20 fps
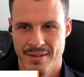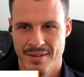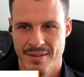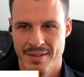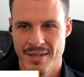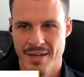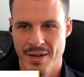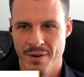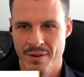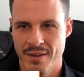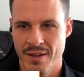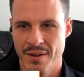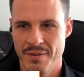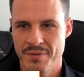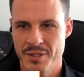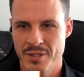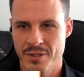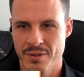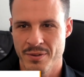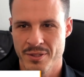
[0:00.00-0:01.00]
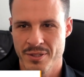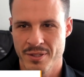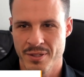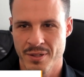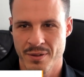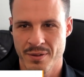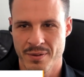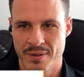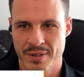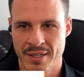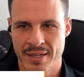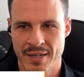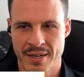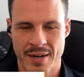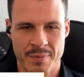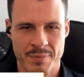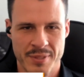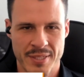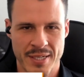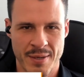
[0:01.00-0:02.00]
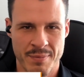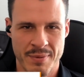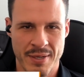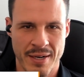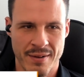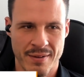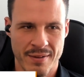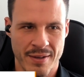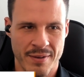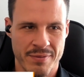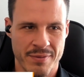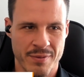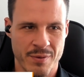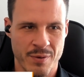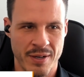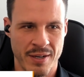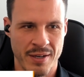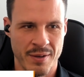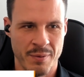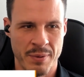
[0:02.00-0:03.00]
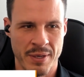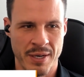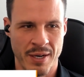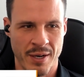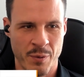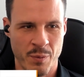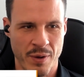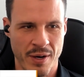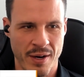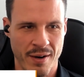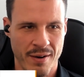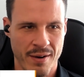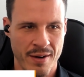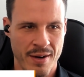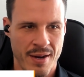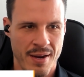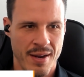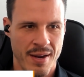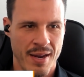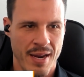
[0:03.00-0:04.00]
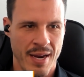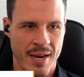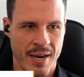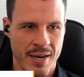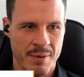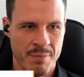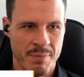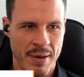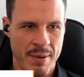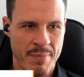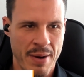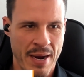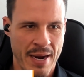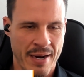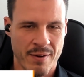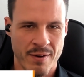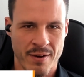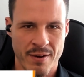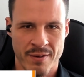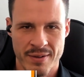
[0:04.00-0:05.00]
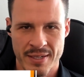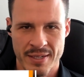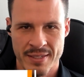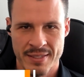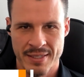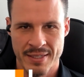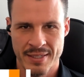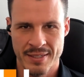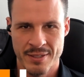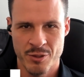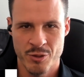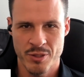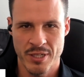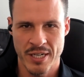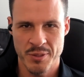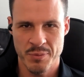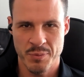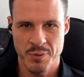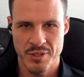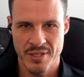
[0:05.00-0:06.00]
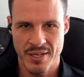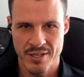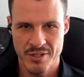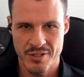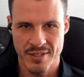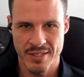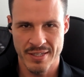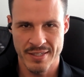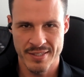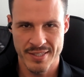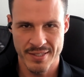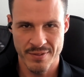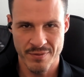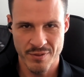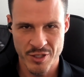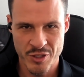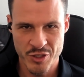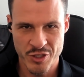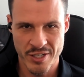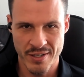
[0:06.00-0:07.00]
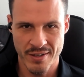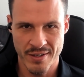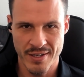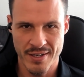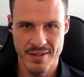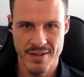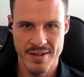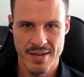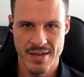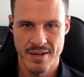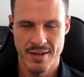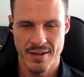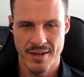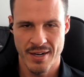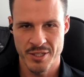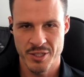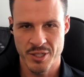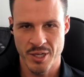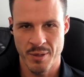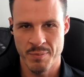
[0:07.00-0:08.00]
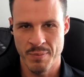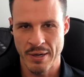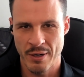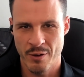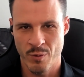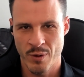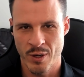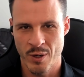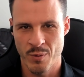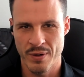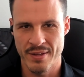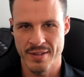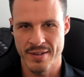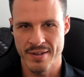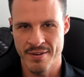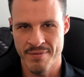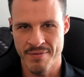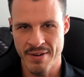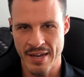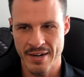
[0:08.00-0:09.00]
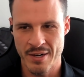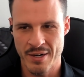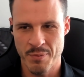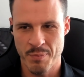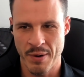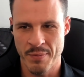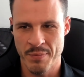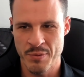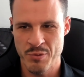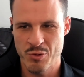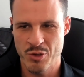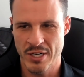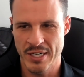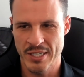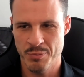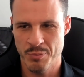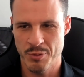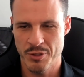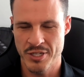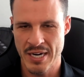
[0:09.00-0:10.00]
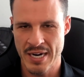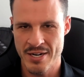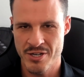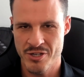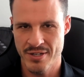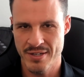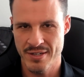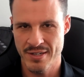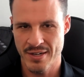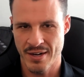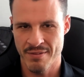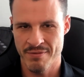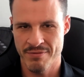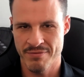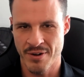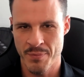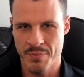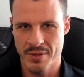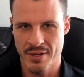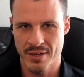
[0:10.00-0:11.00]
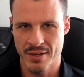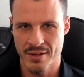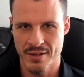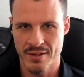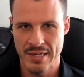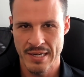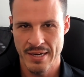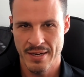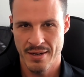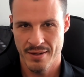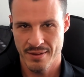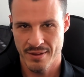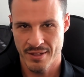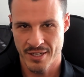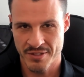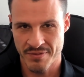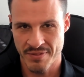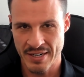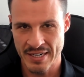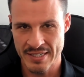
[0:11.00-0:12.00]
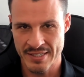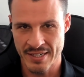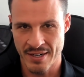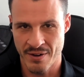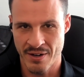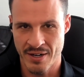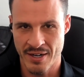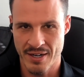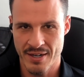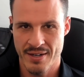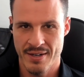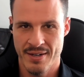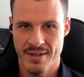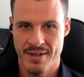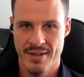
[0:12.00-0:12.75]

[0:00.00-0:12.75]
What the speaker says: Yeah, I'd love to. So again, I'm Sam Lytle. I've created BeyondWare, and my background is in transportation and civil engineering. I started my career with Nevada Department of Transportation. I'm from the Las Vegas area.